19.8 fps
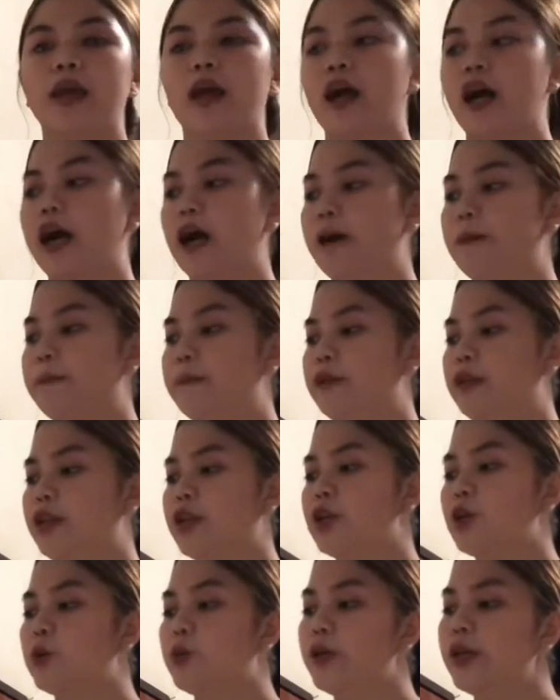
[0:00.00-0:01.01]

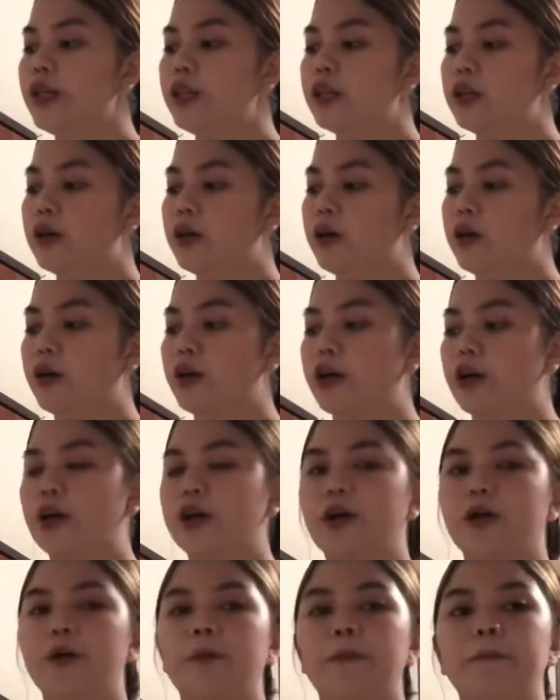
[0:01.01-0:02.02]
liquid or
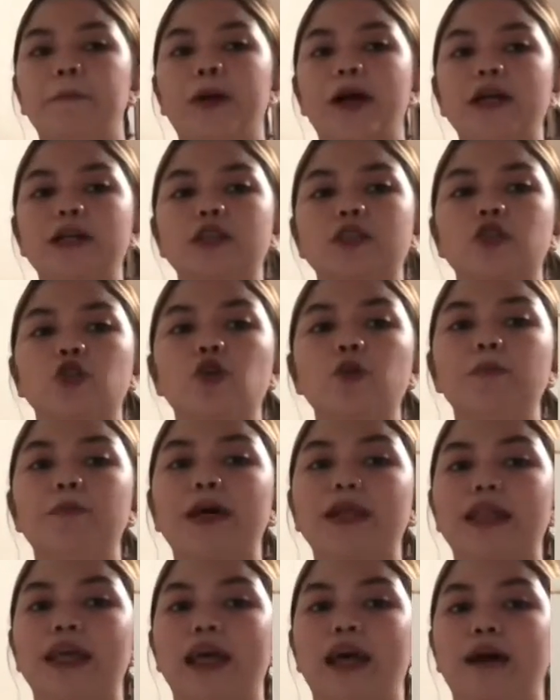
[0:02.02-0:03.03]
bar soap, but
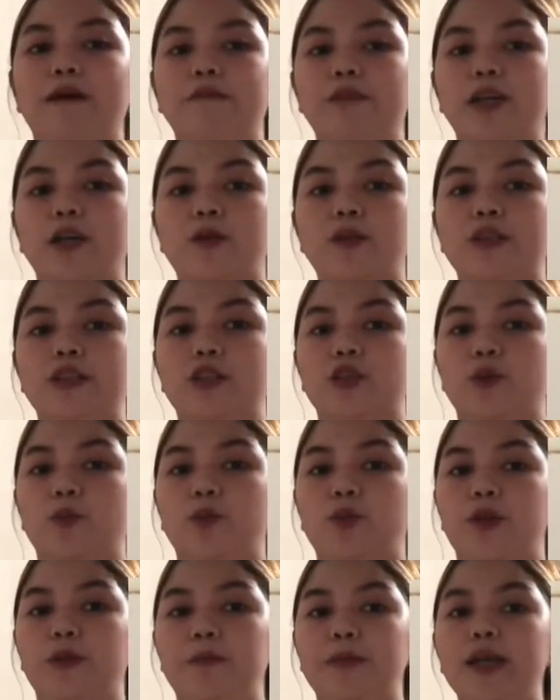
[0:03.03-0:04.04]
I have liquid soap
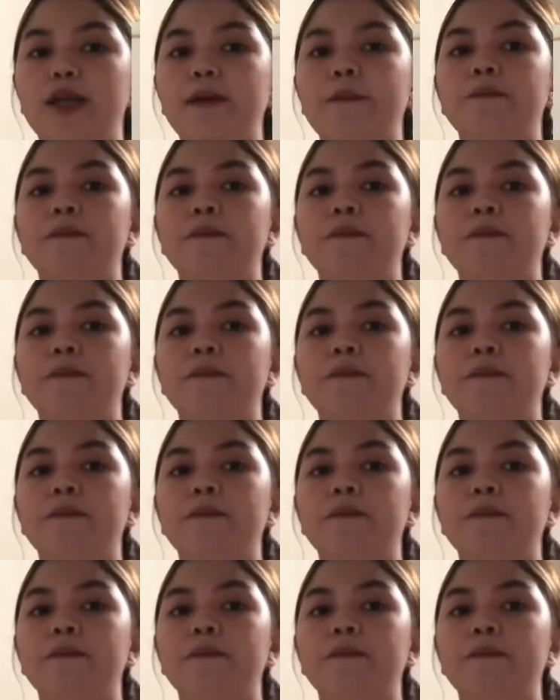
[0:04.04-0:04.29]
with me,